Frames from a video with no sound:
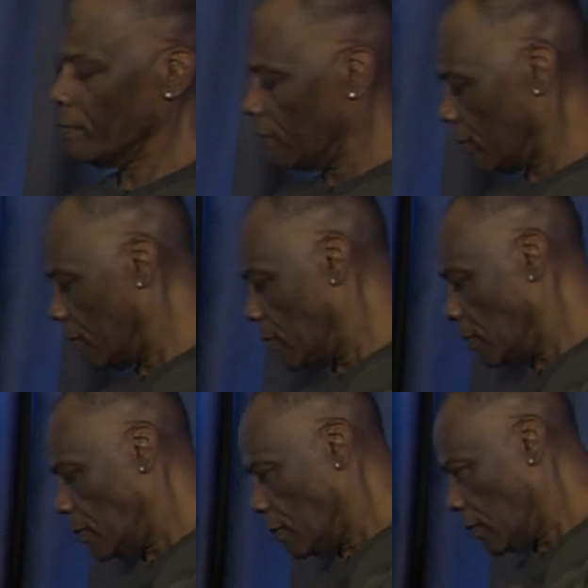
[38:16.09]

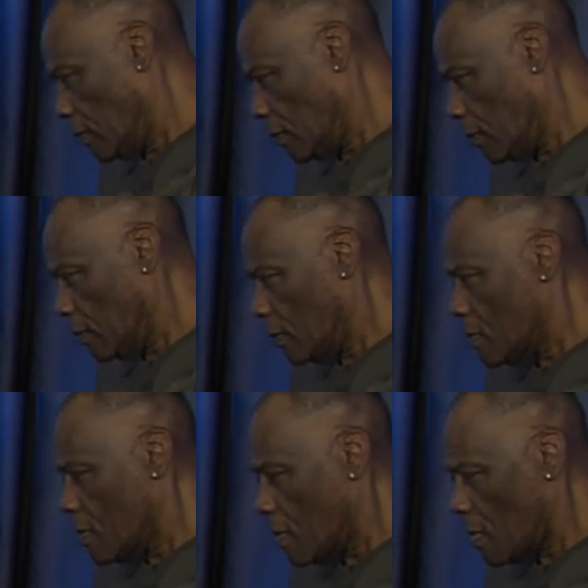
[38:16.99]

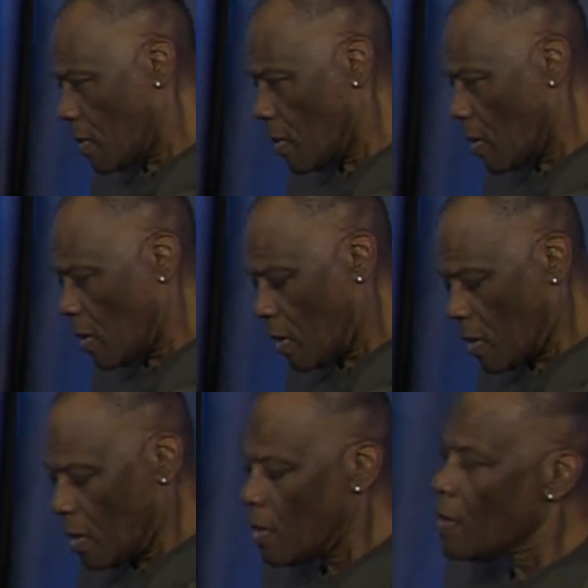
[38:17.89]

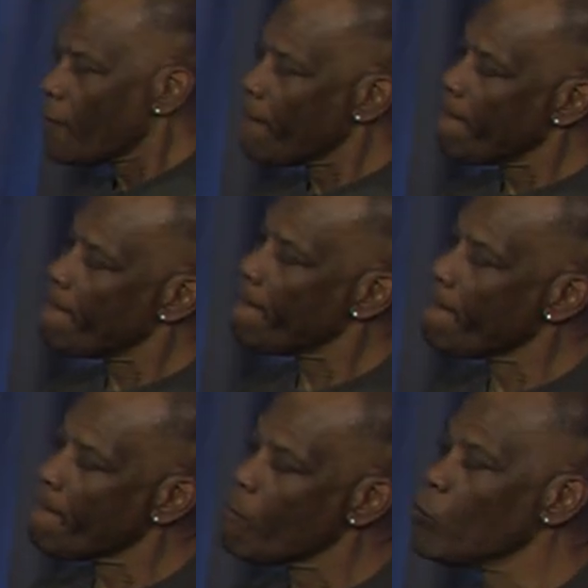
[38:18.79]

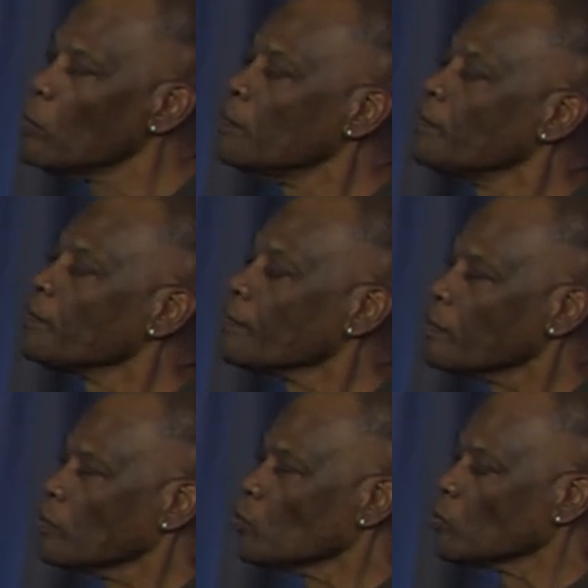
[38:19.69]

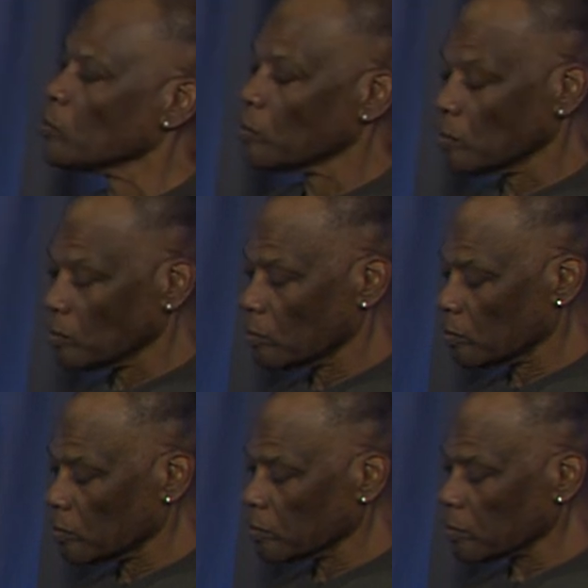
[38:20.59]

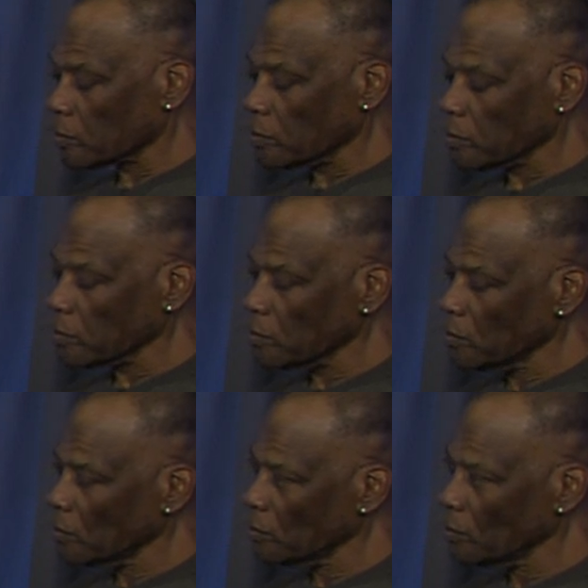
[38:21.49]

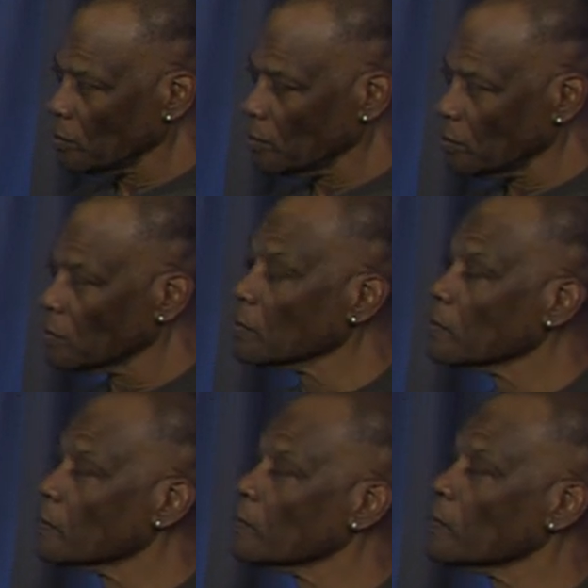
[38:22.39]

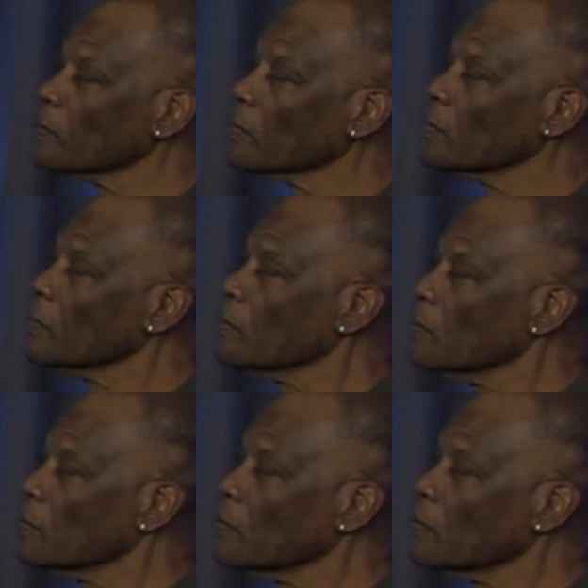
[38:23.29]
No words are spoken by the person on screen.